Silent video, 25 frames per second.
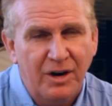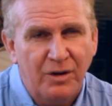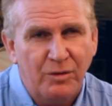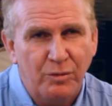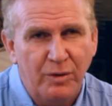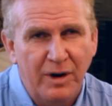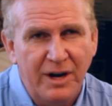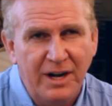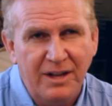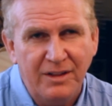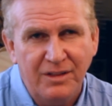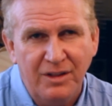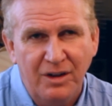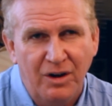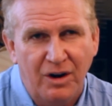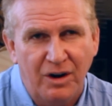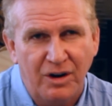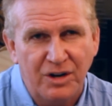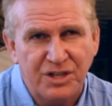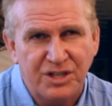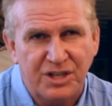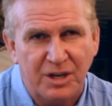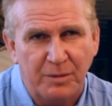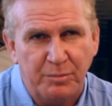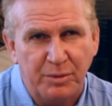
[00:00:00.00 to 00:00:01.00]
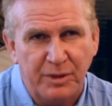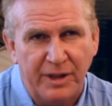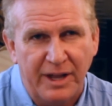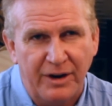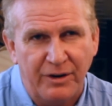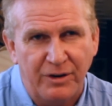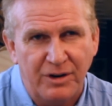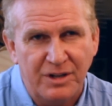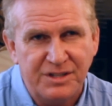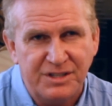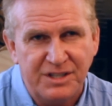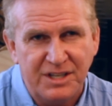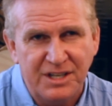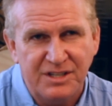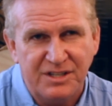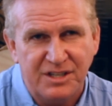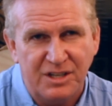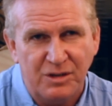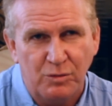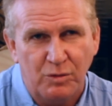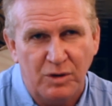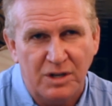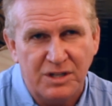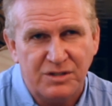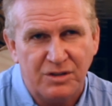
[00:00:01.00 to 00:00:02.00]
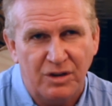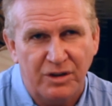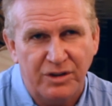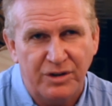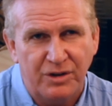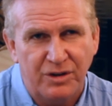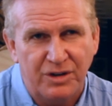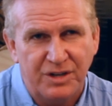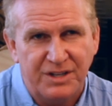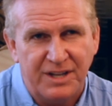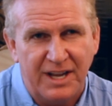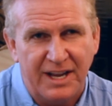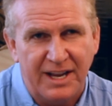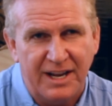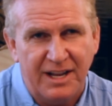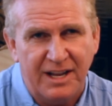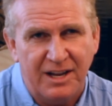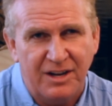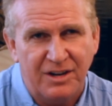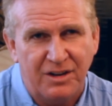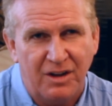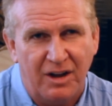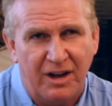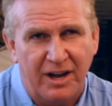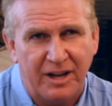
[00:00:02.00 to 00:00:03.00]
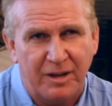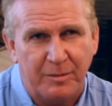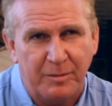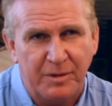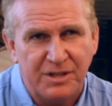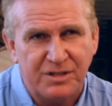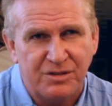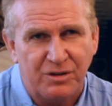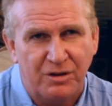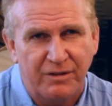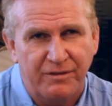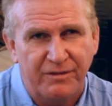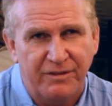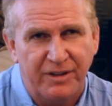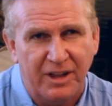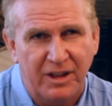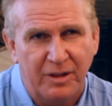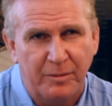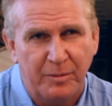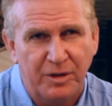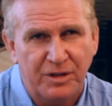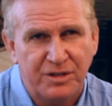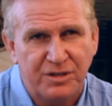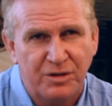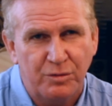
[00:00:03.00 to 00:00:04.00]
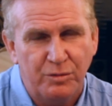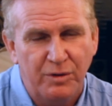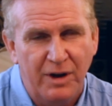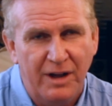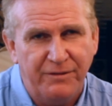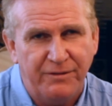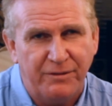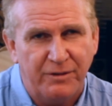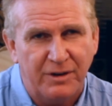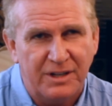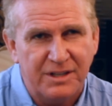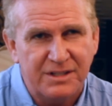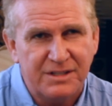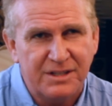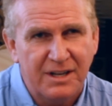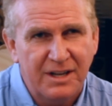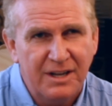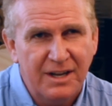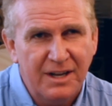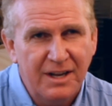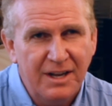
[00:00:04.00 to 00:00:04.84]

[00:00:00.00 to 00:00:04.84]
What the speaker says: Writing the hardship letter is easy once all your data and documents are available to reference.